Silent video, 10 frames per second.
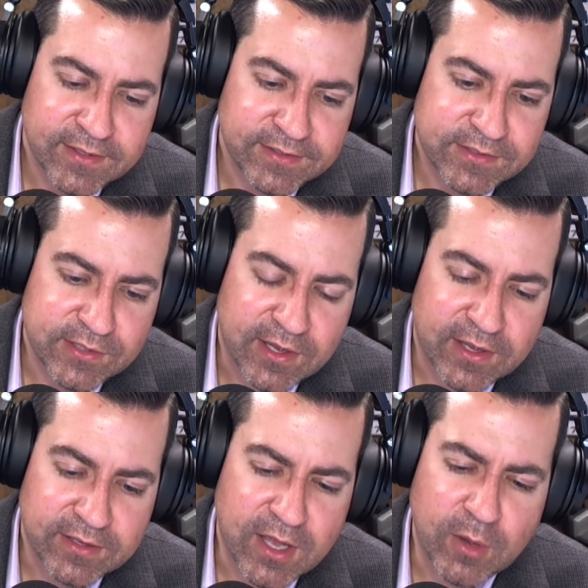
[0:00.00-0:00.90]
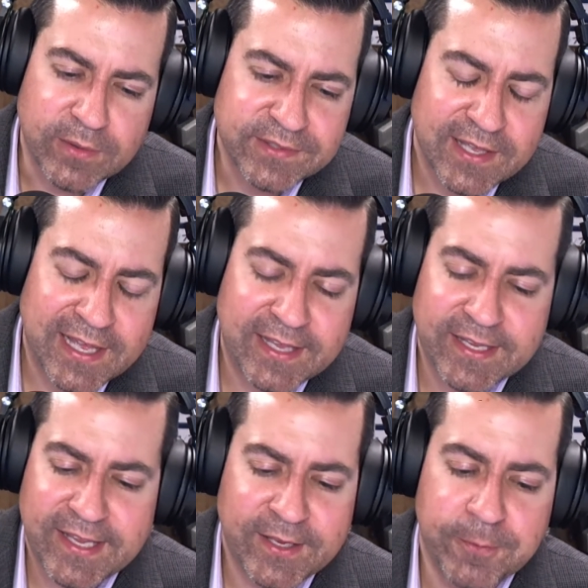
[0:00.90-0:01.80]
Let's talk. Oh, I,
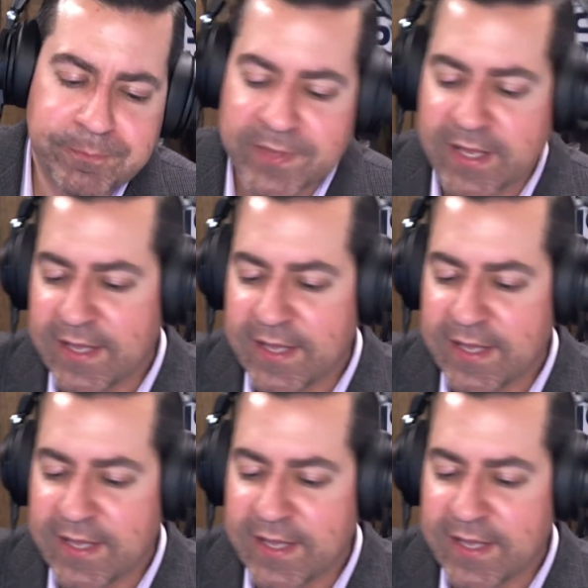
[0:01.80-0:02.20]
you know,